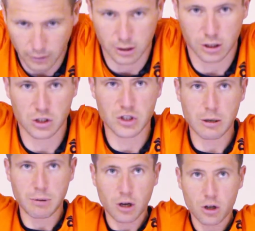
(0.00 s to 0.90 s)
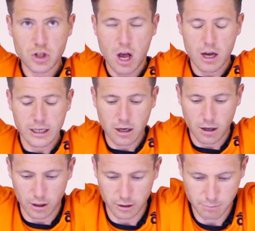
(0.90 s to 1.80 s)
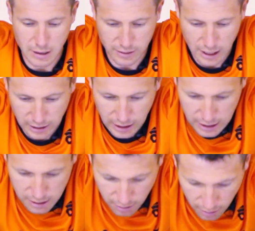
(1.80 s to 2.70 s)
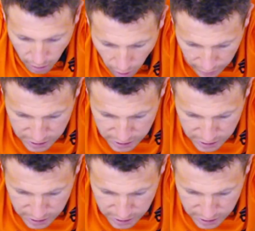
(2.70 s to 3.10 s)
and you can see because I can't bend that knee, I